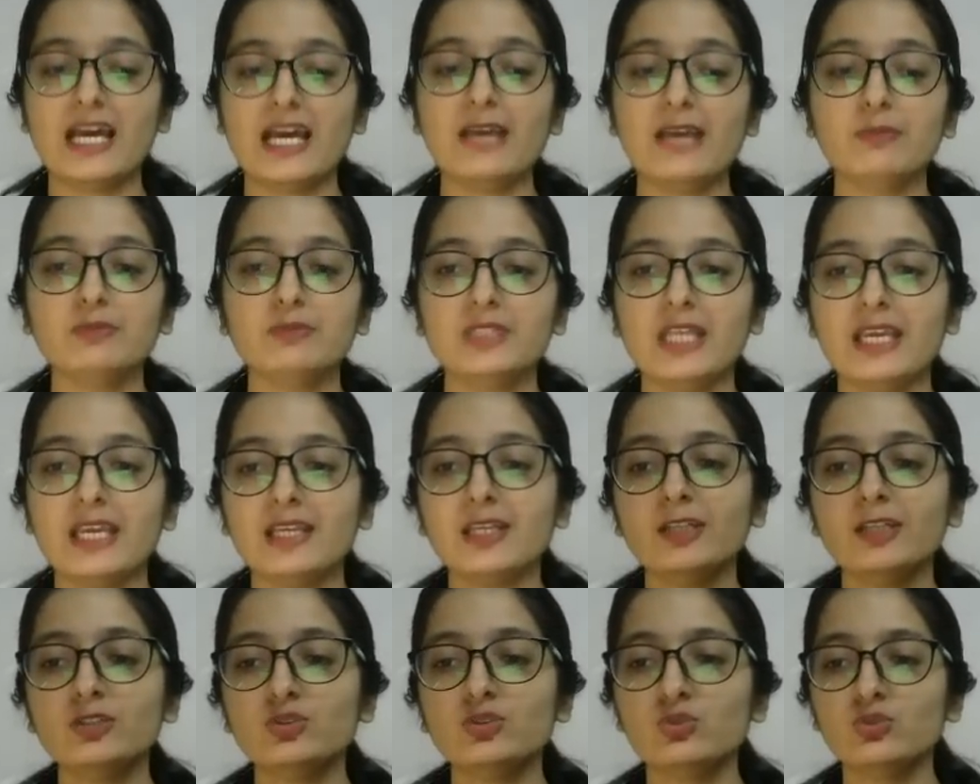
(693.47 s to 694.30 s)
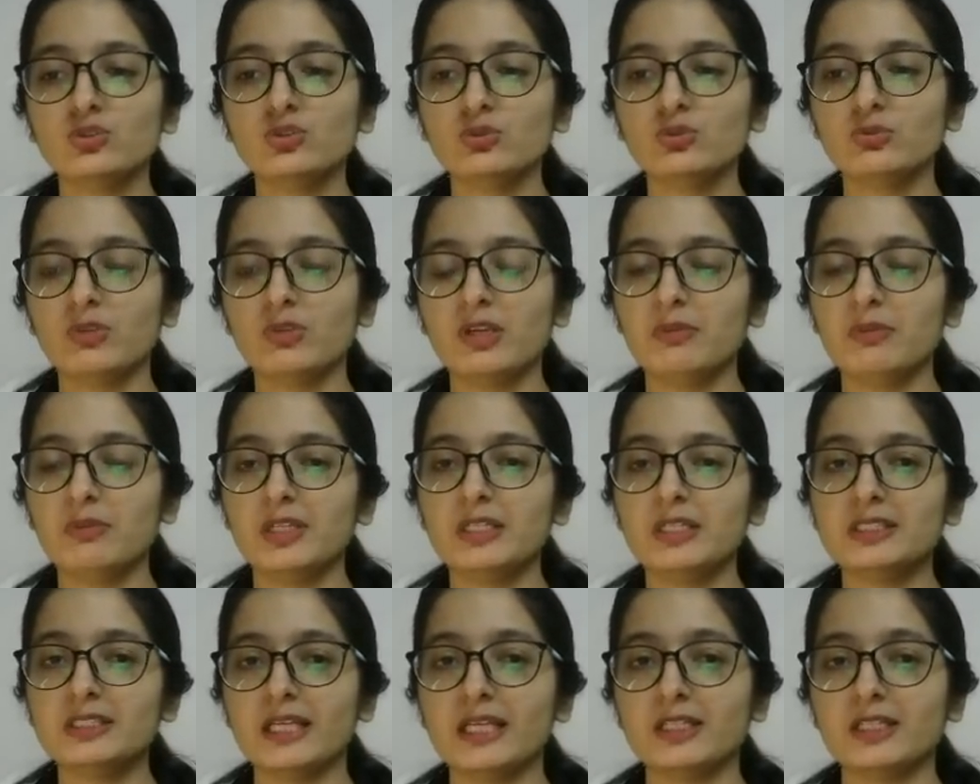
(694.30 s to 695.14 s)
I am taking 2 to 3
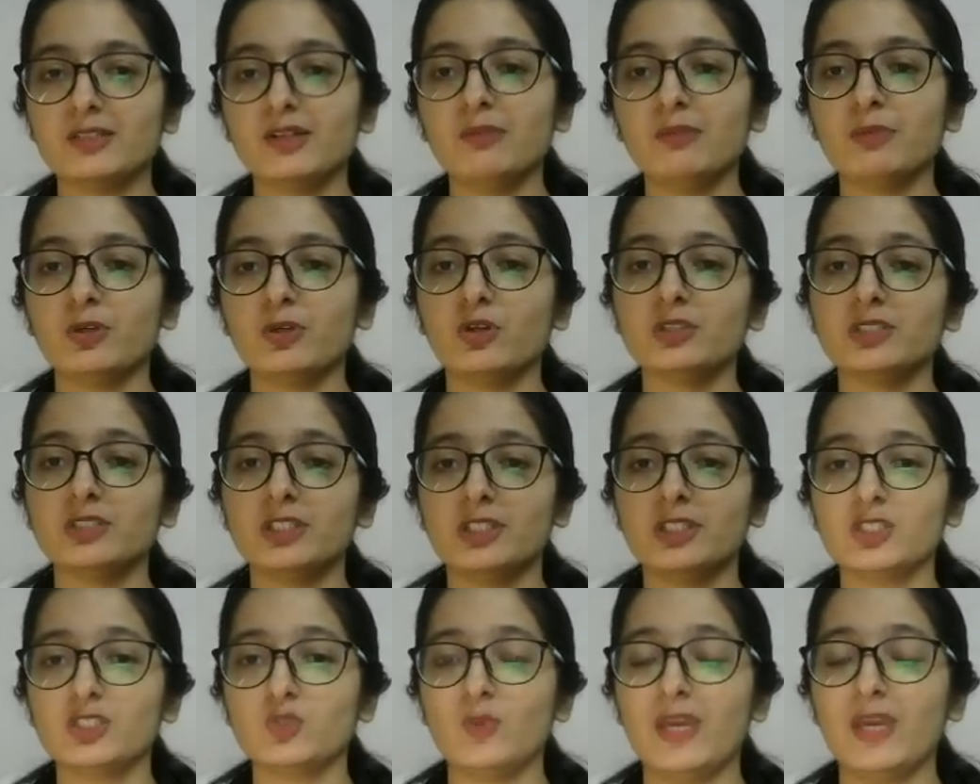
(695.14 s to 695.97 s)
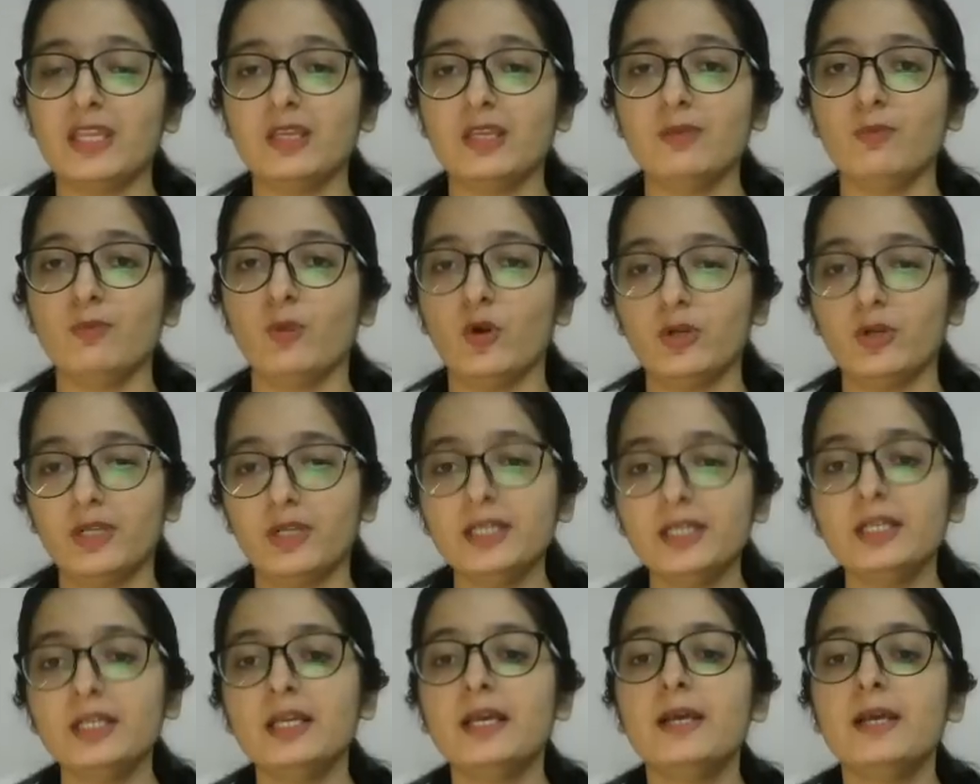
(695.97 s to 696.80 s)
minutes extra because it is very
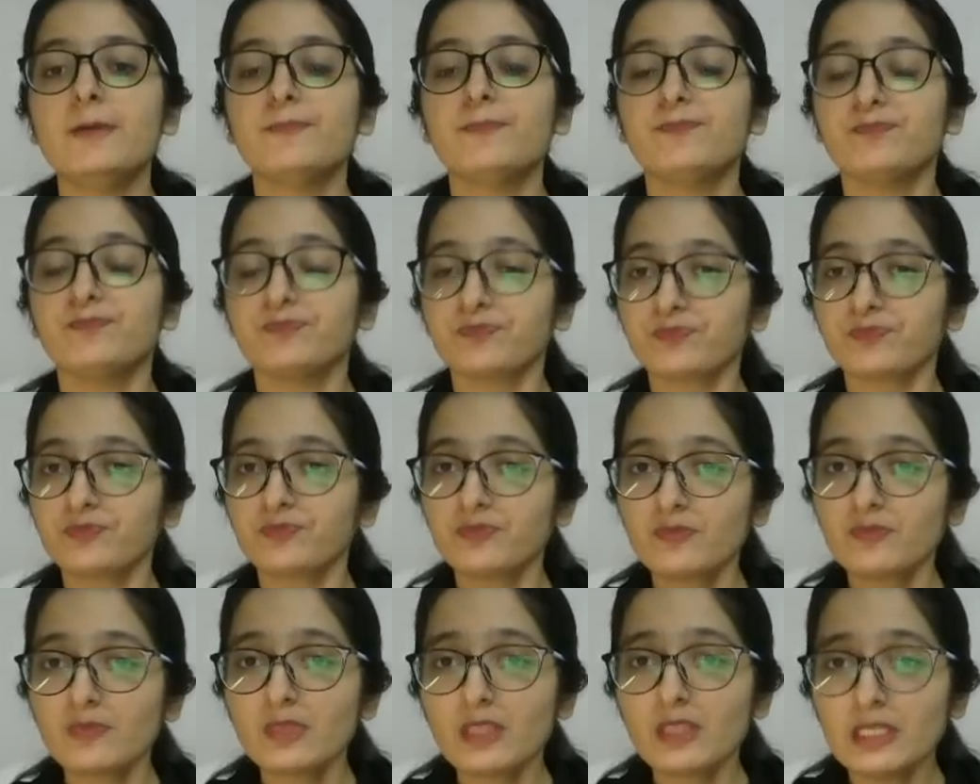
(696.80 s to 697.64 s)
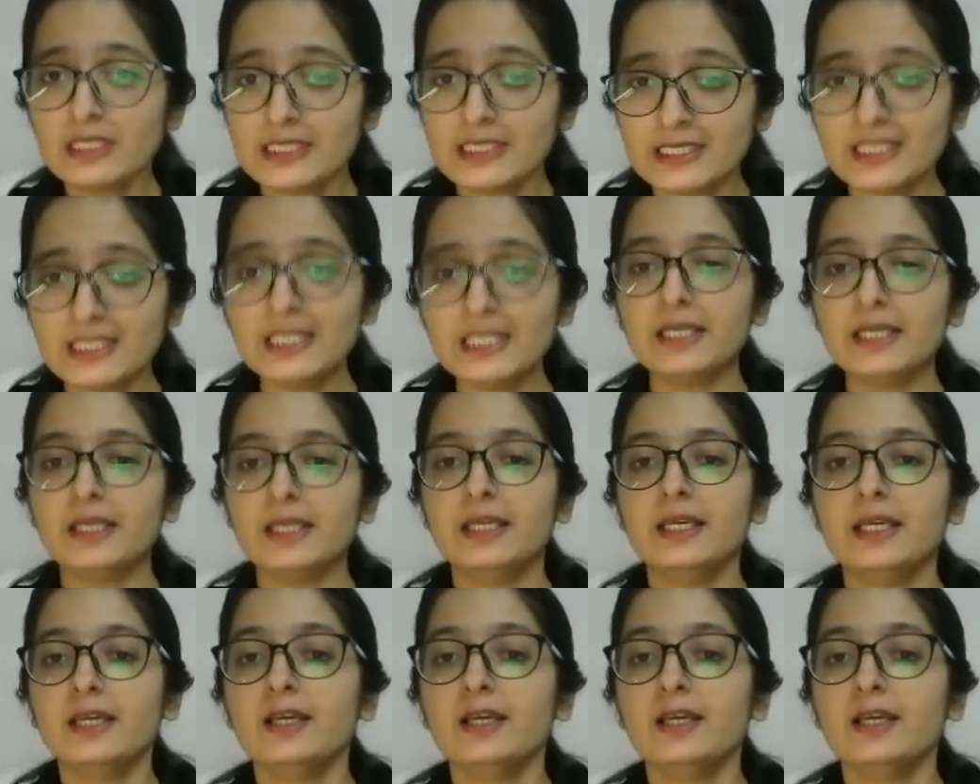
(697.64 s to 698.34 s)
important. See,